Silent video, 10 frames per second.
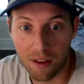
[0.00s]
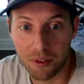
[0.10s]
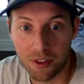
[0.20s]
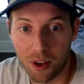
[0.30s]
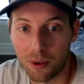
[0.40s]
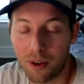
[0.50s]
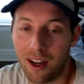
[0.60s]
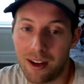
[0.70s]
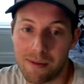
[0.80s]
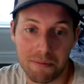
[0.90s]
So
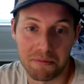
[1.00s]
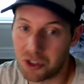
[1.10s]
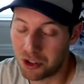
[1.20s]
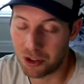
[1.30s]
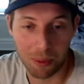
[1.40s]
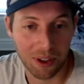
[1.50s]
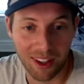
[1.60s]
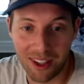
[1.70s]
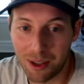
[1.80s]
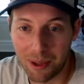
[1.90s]
uh, just super
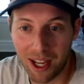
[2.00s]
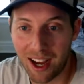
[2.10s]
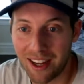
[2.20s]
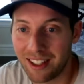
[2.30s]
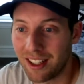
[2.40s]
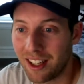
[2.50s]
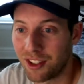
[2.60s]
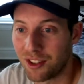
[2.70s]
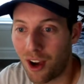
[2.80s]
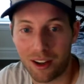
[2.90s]
excited to be on and,
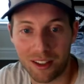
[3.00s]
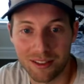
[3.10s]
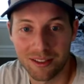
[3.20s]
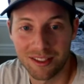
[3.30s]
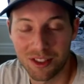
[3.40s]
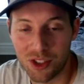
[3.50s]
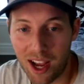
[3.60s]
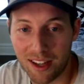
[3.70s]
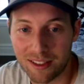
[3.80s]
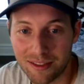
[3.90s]
and talk,
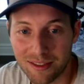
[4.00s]
chat.